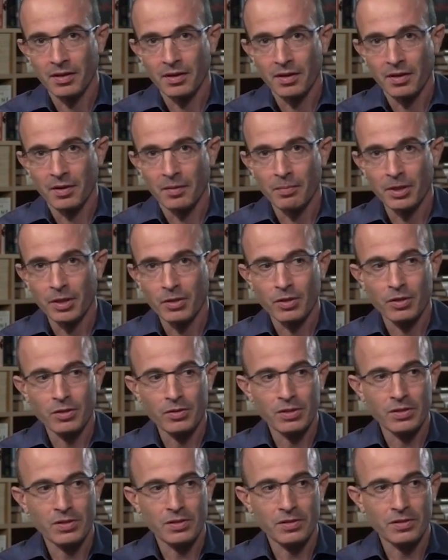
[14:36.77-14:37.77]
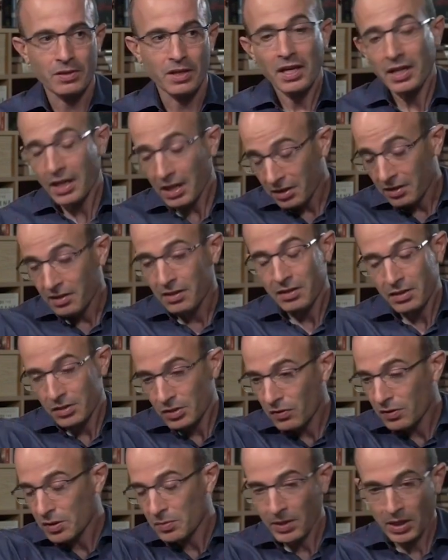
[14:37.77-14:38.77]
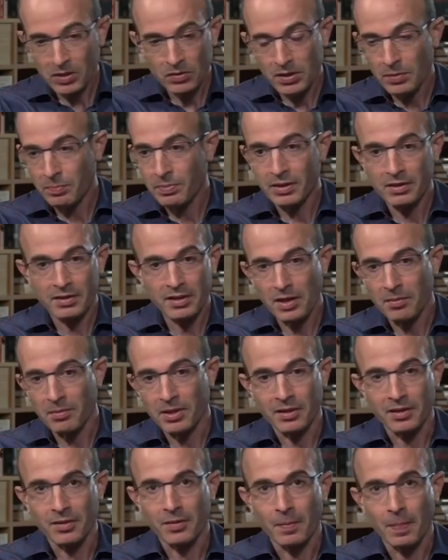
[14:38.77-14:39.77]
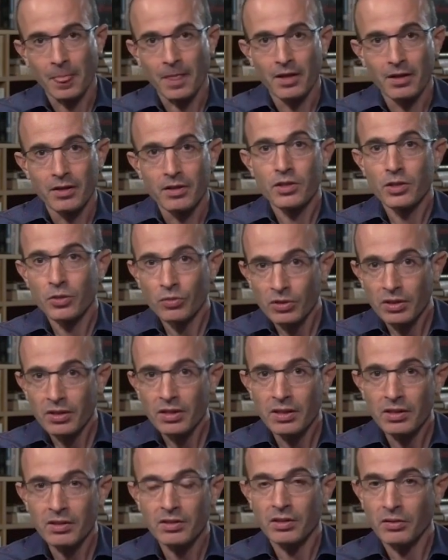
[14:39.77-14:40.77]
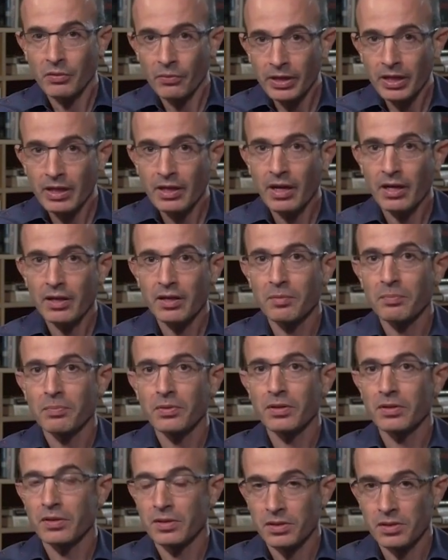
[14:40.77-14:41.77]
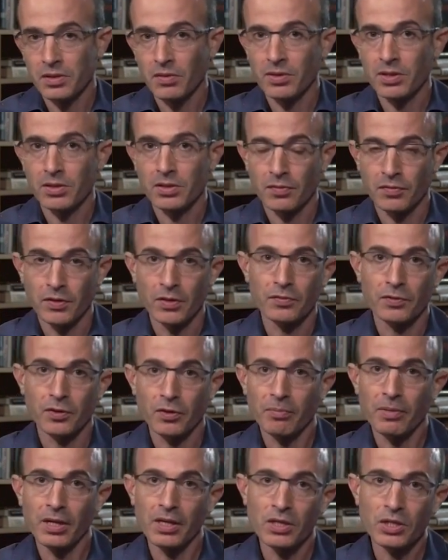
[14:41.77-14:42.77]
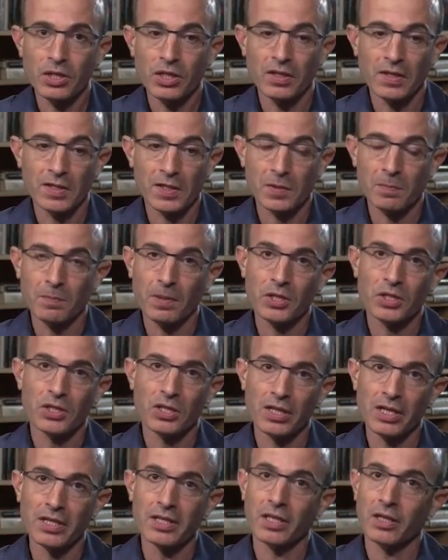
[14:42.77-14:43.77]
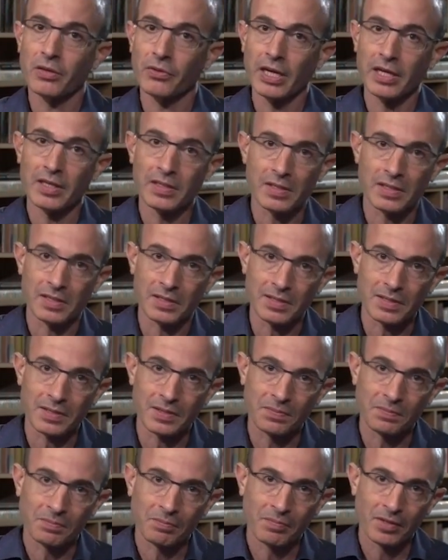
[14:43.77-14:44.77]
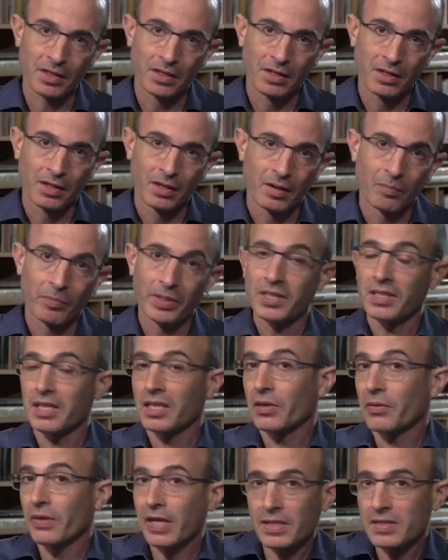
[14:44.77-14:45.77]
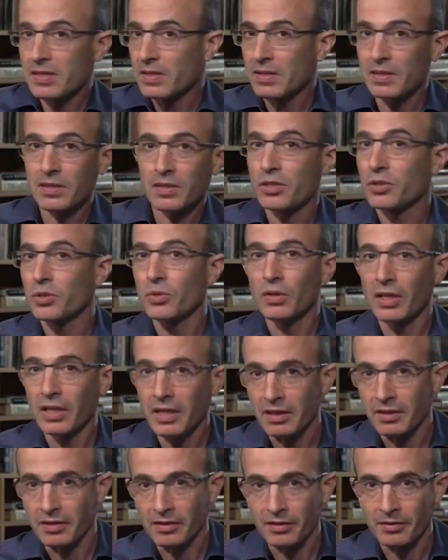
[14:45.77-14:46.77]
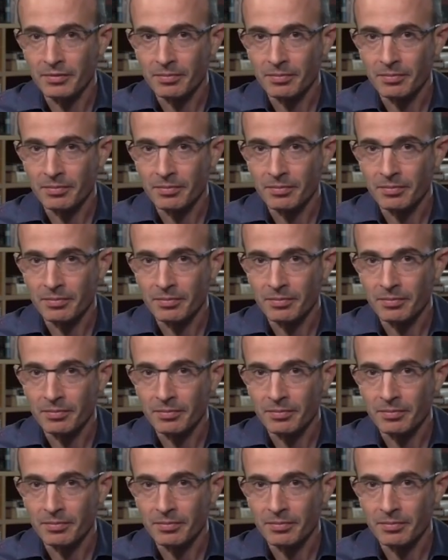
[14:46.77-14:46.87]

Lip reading: Because, again, this goes back to the pandemic. You need reliable sources of information, especially in a crisis. But in a crisis, it's too late.